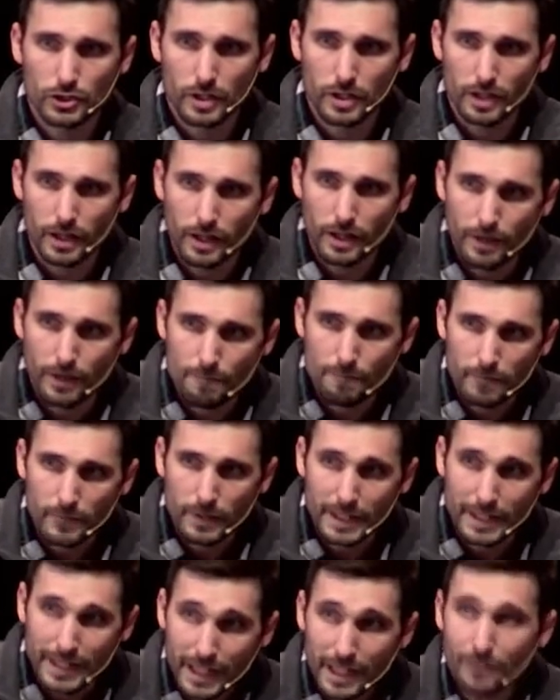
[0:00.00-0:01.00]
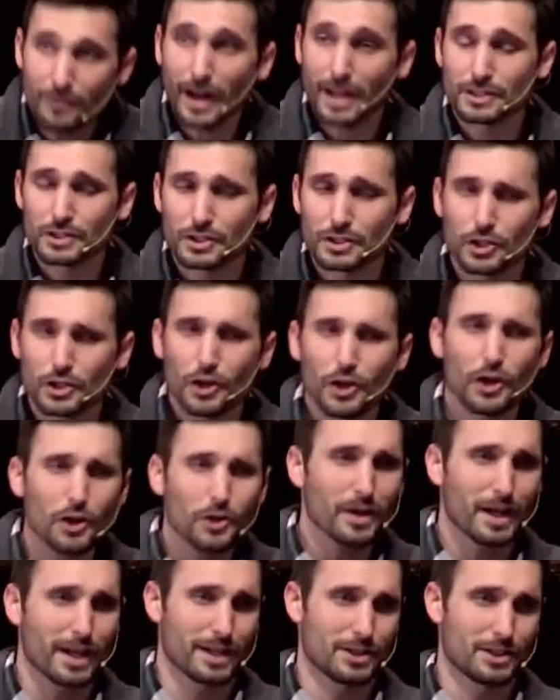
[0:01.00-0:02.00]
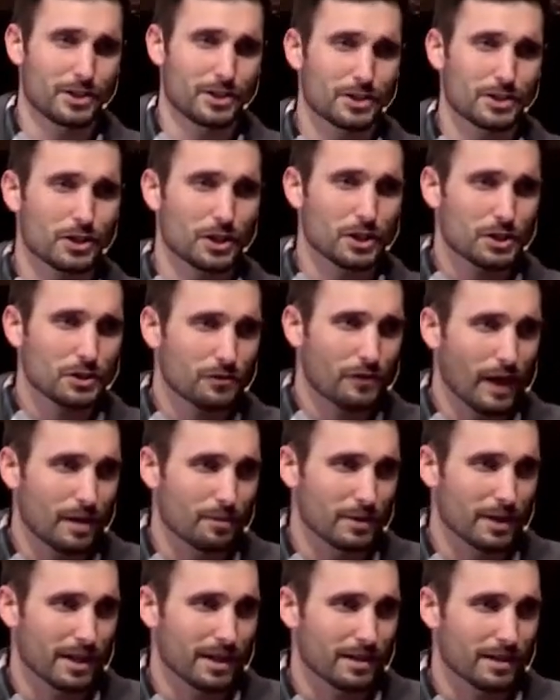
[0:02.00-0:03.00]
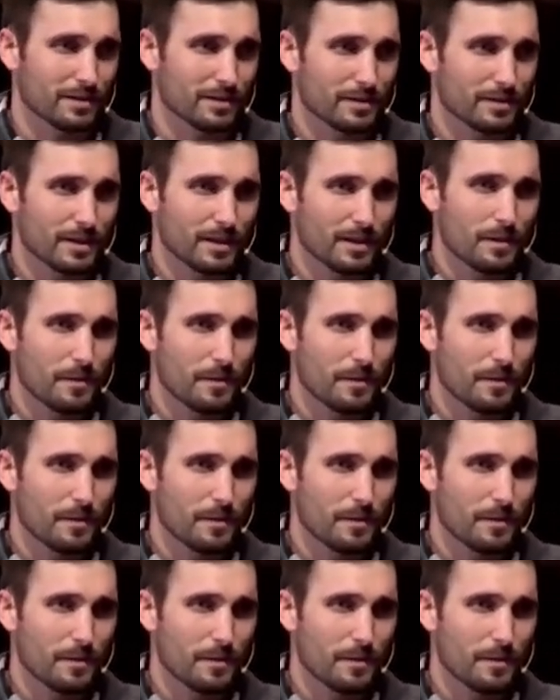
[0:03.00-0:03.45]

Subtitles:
should give us courage, church family.